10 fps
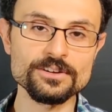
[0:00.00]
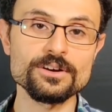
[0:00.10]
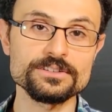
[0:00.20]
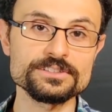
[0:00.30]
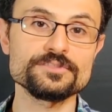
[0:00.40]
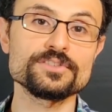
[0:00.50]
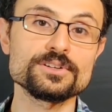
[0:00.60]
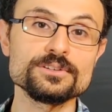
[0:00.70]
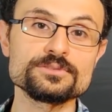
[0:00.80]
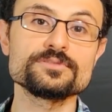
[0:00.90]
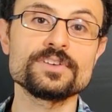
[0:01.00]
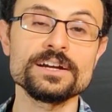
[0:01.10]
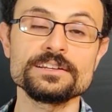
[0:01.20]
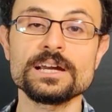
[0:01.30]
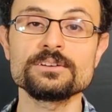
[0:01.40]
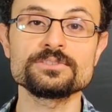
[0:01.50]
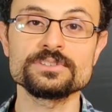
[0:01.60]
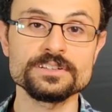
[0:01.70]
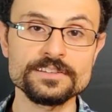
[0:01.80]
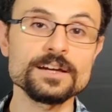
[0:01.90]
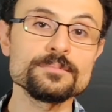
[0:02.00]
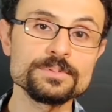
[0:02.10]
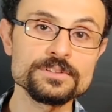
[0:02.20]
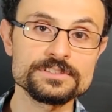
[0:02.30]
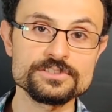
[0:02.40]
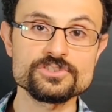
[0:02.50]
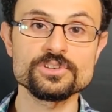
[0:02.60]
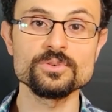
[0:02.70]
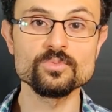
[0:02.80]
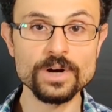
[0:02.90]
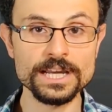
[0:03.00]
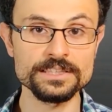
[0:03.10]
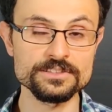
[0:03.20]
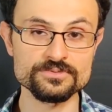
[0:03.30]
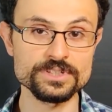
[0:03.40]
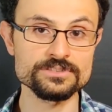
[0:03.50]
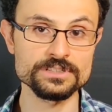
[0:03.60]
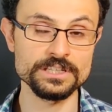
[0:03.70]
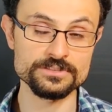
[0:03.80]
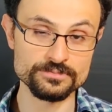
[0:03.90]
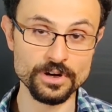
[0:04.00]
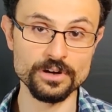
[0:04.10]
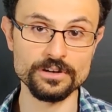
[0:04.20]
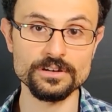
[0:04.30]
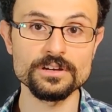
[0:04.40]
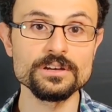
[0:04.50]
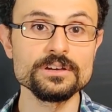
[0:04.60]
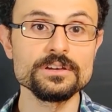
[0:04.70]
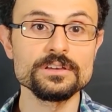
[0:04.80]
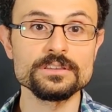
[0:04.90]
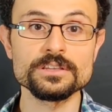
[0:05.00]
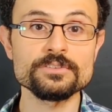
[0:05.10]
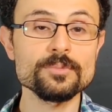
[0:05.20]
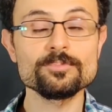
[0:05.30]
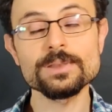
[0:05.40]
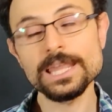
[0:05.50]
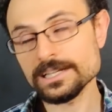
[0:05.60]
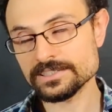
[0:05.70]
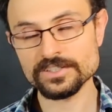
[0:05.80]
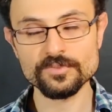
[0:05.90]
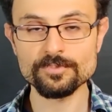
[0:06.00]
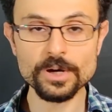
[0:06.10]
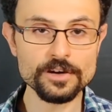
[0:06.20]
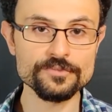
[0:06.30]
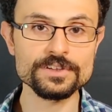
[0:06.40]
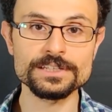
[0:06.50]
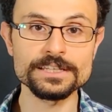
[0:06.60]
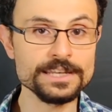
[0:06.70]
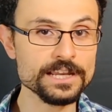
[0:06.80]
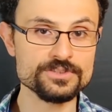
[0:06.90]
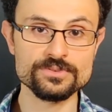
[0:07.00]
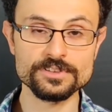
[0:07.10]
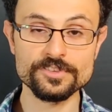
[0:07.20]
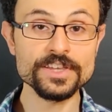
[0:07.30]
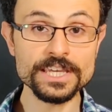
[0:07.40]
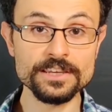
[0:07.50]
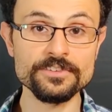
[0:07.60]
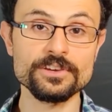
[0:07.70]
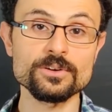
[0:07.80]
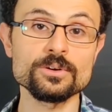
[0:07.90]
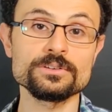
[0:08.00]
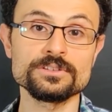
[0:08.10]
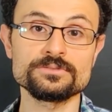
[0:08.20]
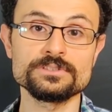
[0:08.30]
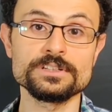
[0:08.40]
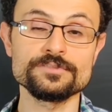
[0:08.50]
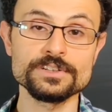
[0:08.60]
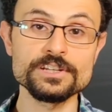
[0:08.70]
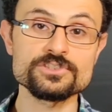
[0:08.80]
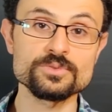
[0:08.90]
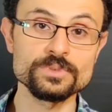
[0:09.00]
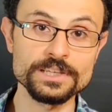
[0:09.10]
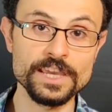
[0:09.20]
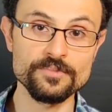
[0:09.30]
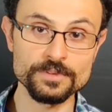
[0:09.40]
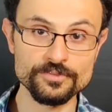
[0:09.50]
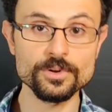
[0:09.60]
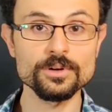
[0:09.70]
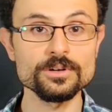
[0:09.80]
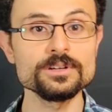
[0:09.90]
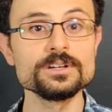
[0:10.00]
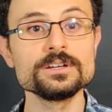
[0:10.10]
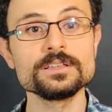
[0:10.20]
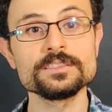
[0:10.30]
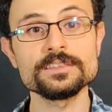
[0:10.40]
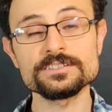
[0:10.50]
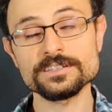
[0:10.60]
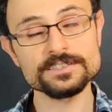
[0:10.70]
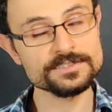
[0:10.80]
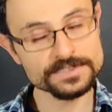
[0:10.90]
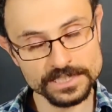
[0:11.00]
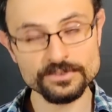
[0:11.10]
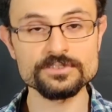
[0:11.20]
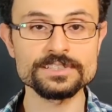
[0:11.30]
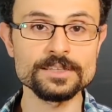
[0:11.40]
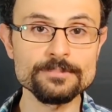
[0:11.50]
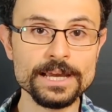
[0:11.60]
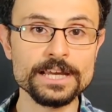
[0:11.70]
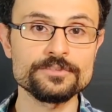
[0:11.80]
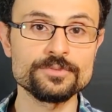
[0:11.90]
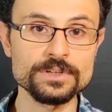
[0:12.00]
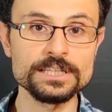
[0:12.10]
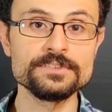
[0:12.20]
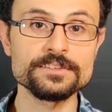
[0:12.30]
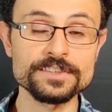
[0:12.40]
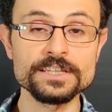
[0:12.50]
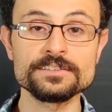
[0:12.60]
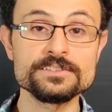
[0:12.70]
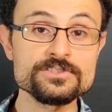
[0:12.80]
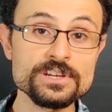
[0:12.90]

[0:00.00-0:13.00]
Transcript: not difficult to find counterexamples that show why this reasoning is wrong. There are plenty of perfectly natural things, according to the definition we gave before, that are seriously bad for living things in